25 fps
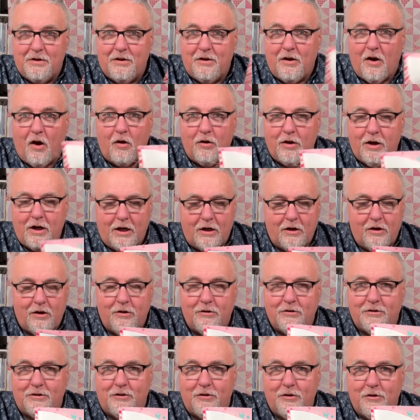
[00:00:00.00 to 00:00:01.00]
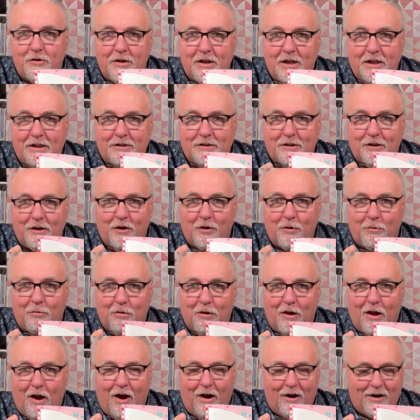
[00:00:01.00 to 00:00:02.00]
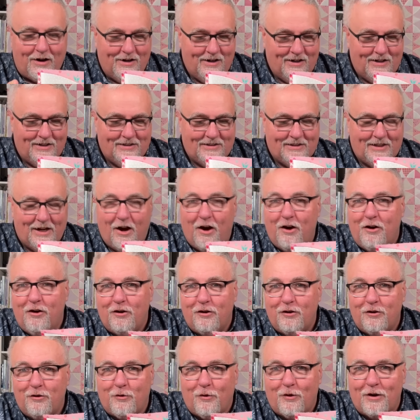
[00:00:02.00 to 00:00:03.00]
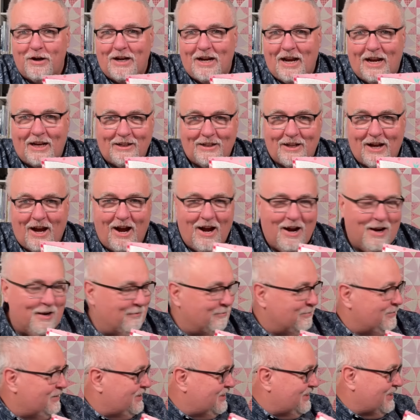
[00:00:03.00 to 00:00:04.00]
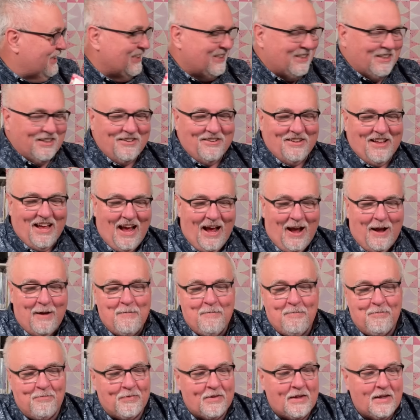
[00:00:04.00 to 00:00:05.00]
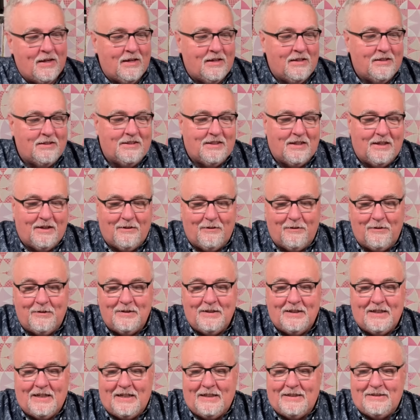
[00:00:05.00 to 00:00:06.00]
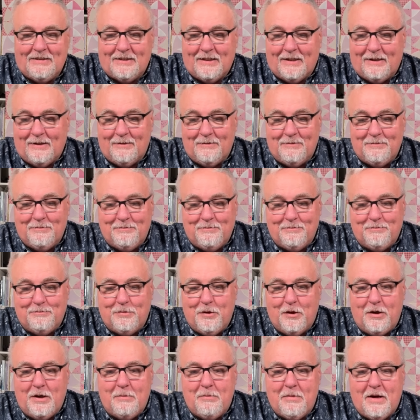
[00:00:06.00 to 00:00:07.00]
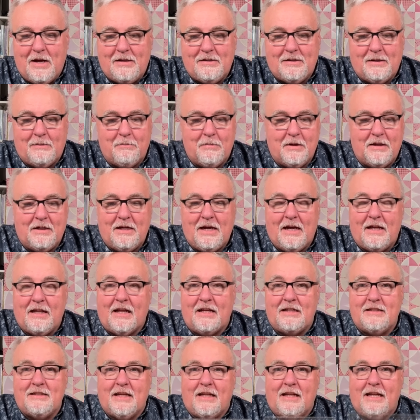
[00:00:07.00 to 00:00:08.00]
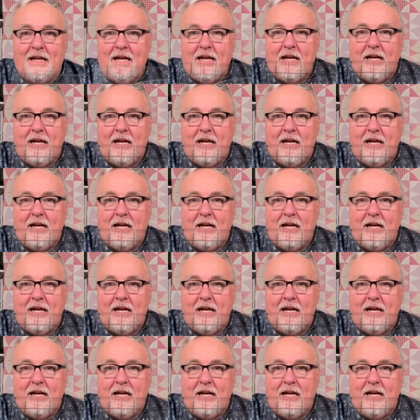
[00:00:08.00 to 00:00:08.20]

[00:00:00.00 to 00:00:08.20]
all you got to do is do this little block 128 times to do that. So it's pretty amazing. But yeah, like I said,